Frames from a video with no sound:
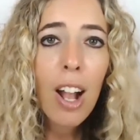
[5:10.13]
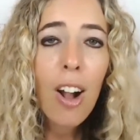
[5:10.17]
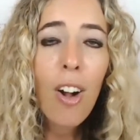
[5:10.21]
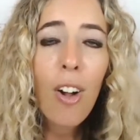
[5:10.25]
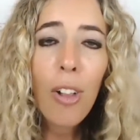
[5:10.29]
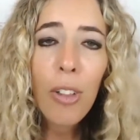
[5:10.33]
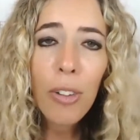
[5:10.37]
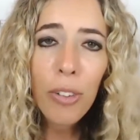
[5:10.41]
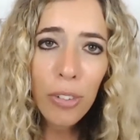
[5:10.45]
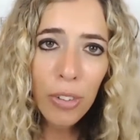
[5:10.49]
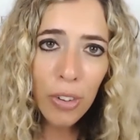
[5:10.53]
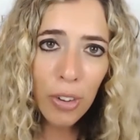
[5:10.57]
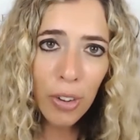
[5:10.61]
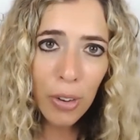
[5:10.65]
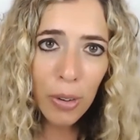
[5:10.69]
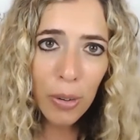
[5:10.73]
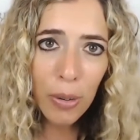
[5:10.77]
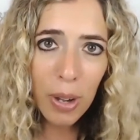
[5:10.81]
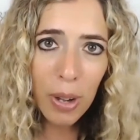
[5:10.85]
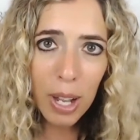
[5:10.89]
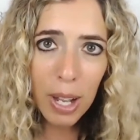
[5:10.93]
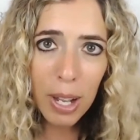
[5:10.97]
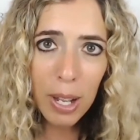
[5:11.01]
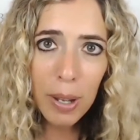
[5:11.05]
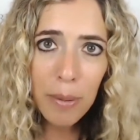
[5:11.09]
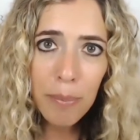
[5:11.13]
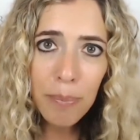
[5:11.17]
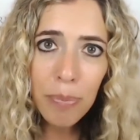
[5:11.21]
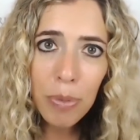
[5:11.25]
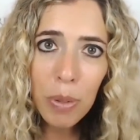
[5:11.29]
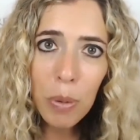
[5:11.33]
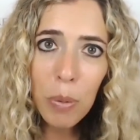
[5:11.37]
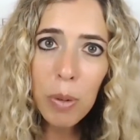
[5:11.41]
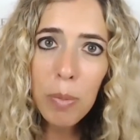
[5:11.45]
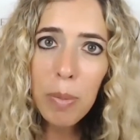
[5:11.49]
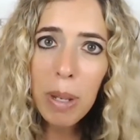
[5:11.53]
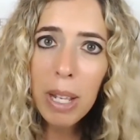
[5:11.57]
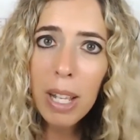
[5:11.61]
Also,
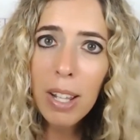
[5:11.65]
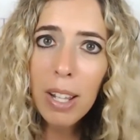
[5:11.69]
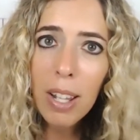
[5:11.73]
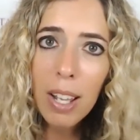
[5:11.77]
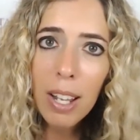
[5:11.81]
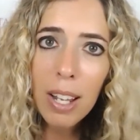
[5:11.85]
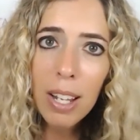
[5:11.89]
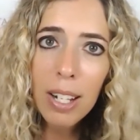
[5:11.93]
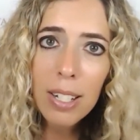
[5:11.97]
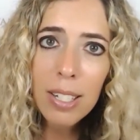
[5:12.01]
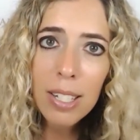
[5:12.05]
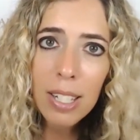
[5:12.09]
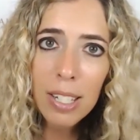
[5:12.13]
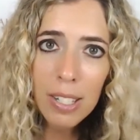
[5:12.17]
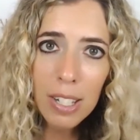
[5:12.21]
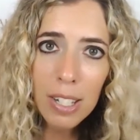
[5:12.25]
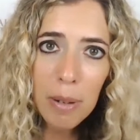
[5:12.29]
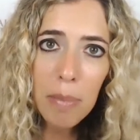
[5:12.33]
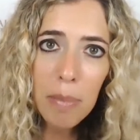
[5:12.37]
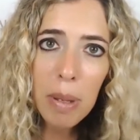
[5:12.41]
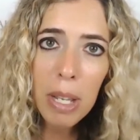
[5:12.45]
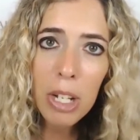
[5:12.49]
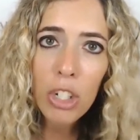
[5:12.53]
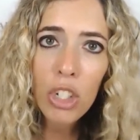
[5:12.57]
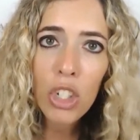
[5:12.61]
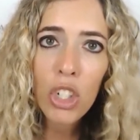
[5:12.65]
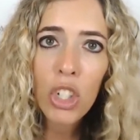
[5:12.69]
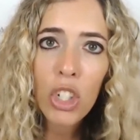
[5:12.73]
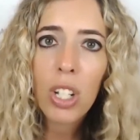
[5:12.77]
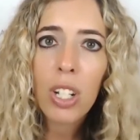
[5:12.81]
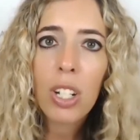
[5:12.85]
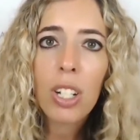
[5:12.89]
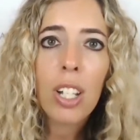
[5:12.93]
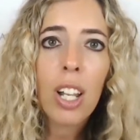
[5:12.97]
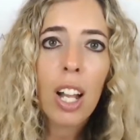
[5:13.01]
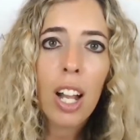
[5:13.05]
one of my clients, as I mentioned,